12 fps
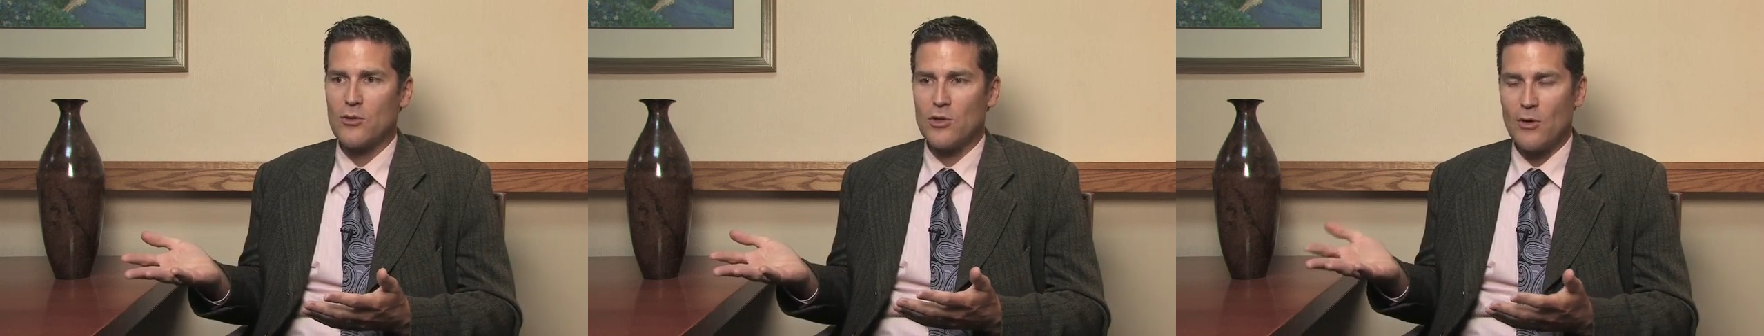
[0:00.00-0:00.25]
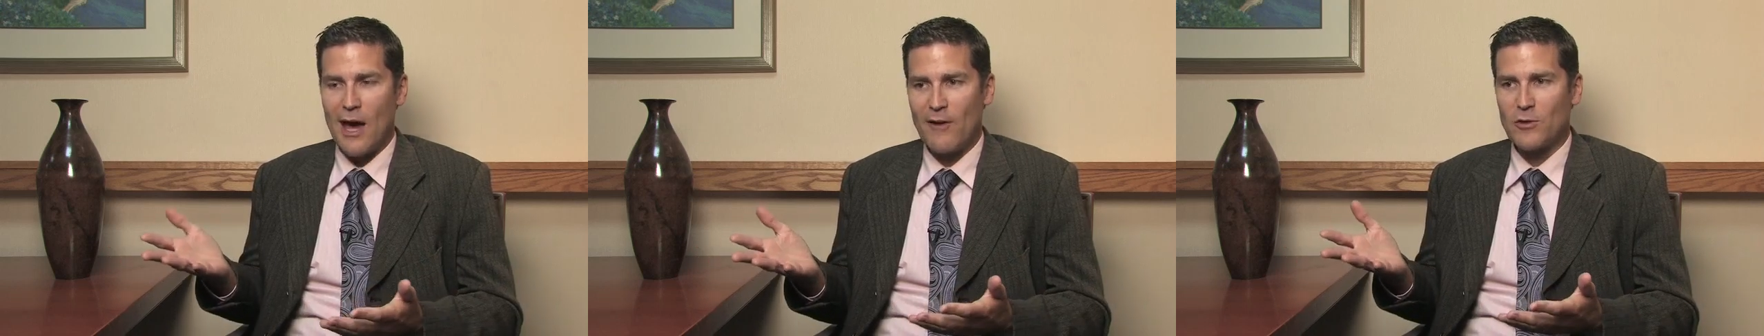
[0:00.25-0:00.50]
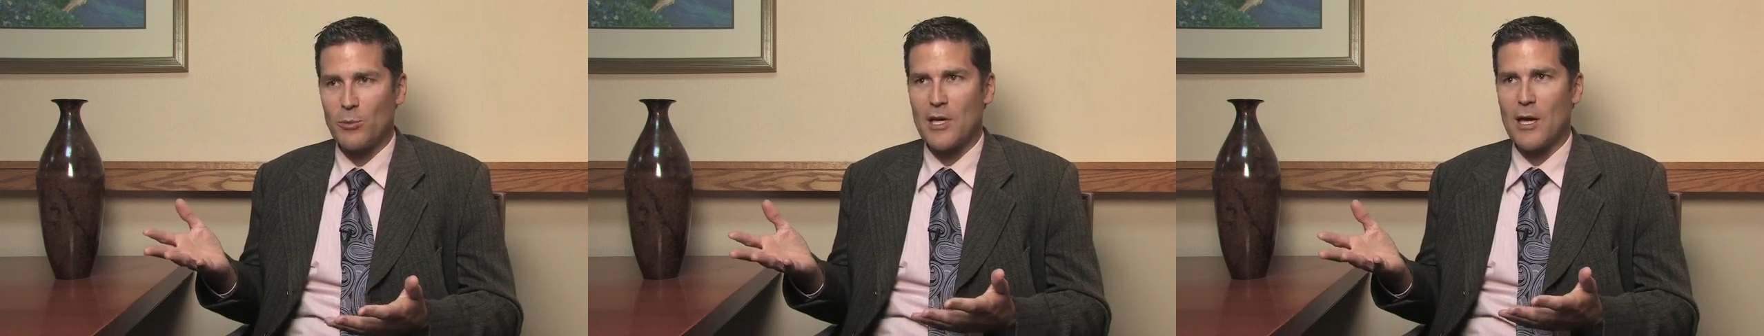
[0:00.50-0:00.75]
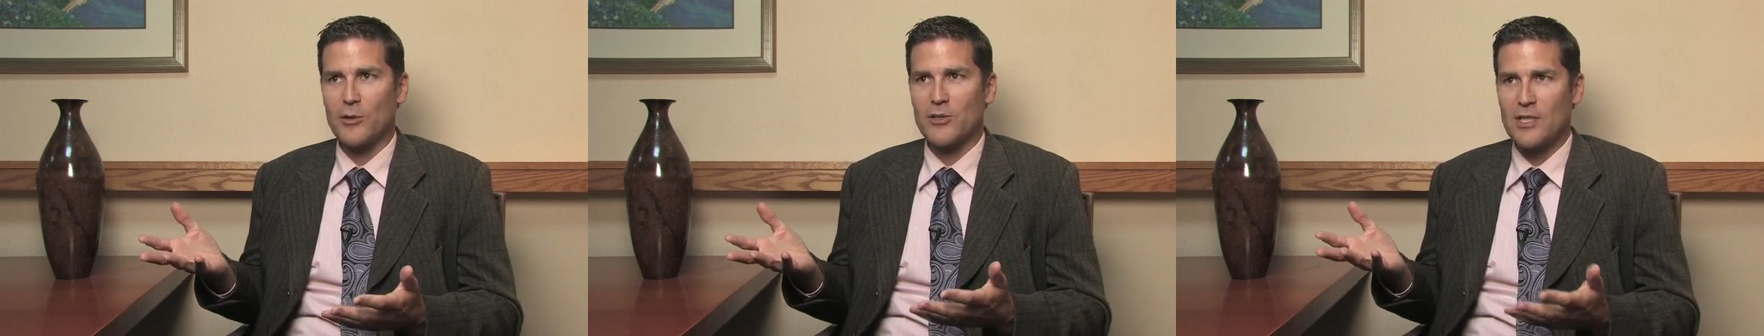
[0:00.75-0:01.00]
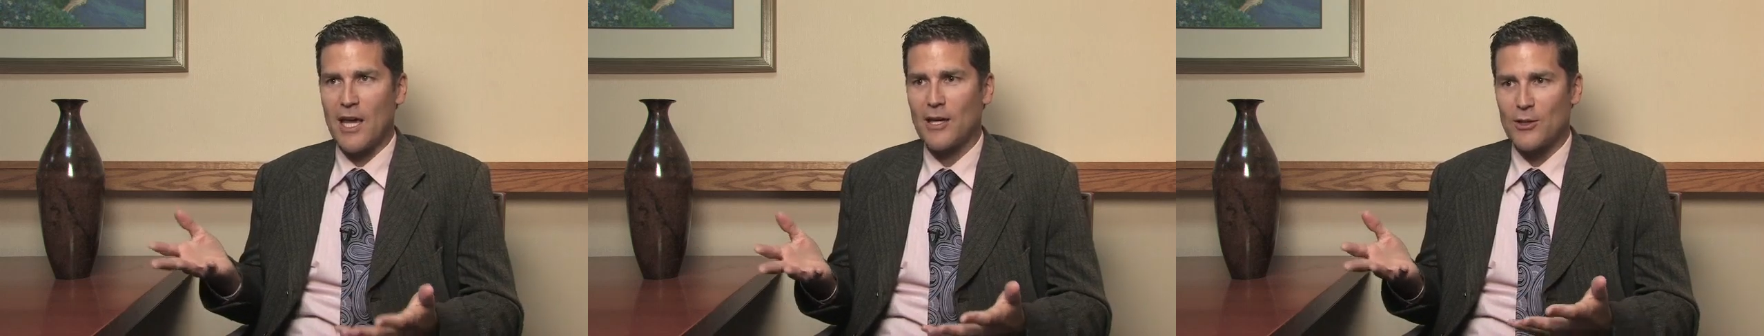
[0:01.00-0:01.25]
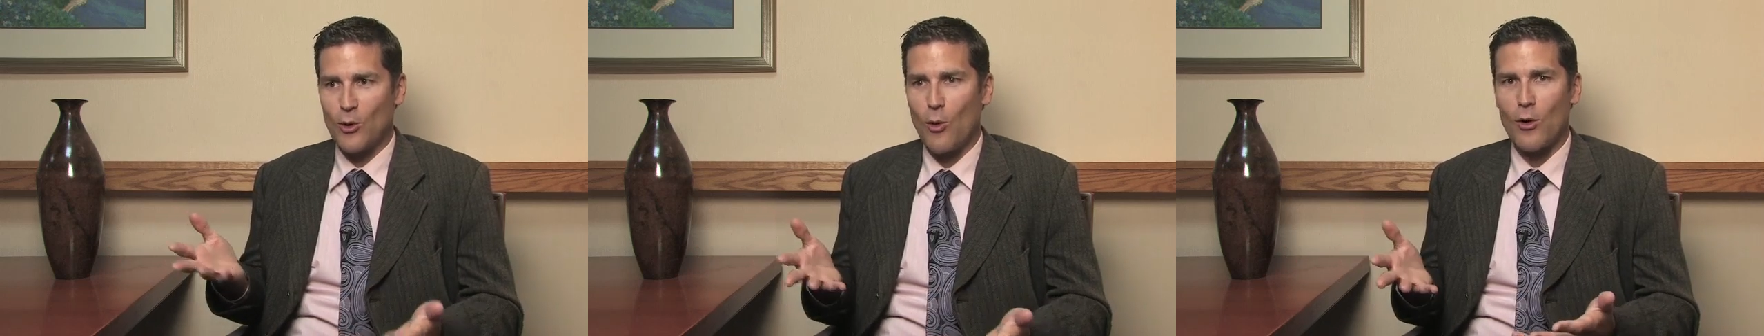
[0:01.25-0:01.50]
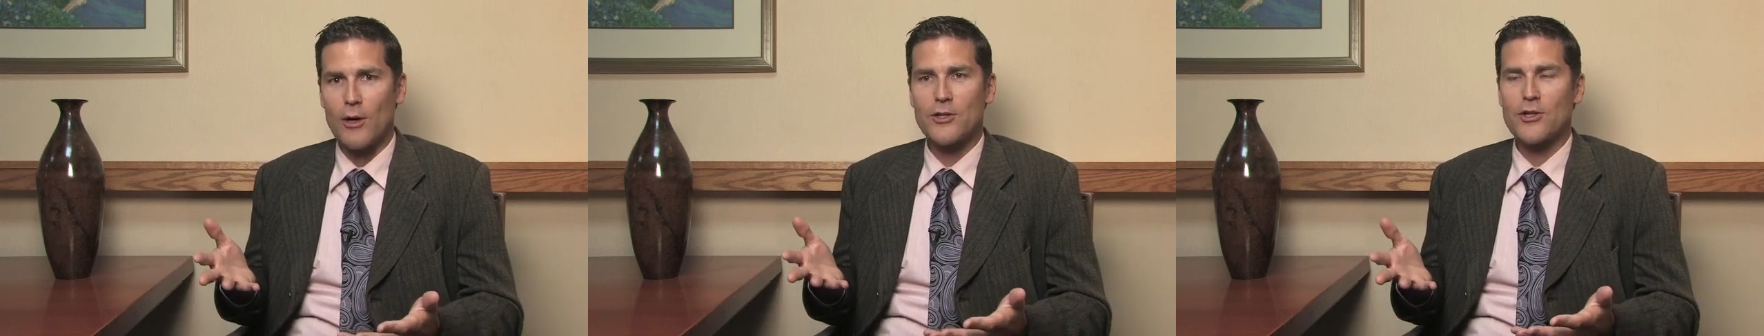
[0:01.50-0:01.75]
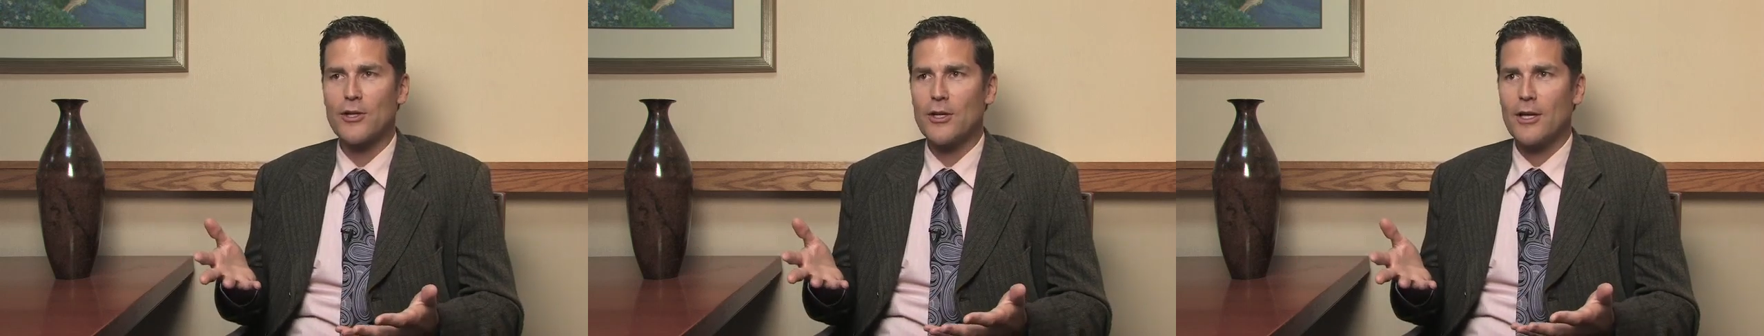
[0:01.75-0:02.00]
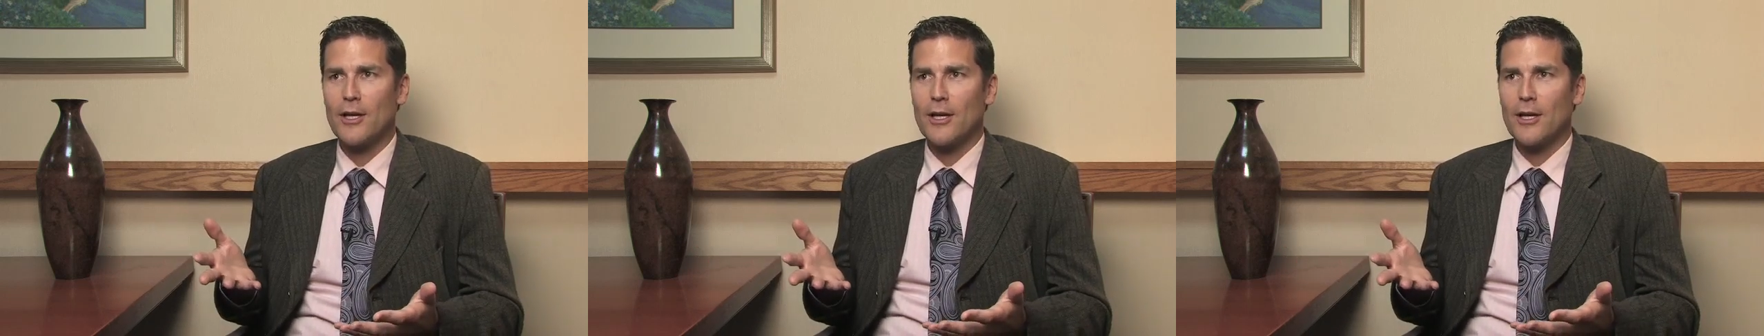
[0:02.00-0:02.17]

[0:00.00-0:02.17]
you have to be able to take a torch